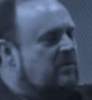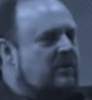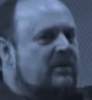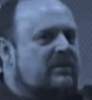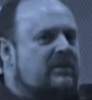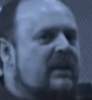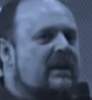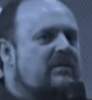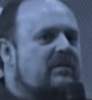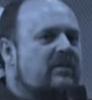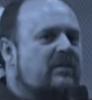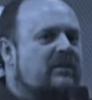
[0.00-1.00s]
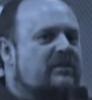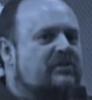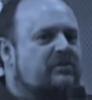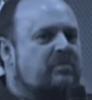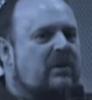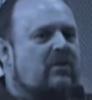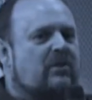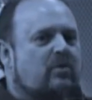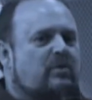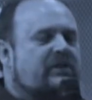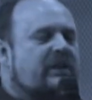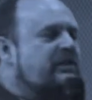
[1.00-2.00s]
But then the
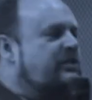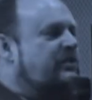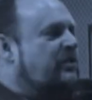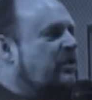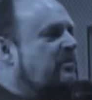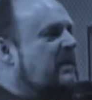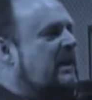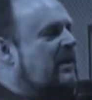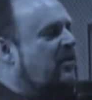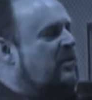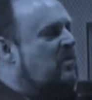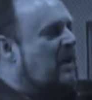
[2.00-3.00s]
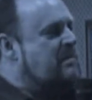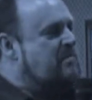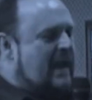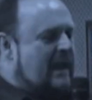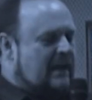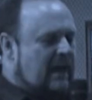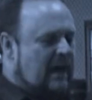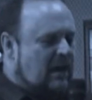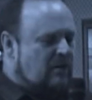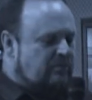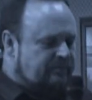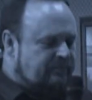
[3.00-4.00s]
miracles didn't stop there. On the way back
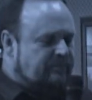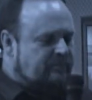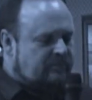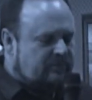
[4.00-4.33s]
home,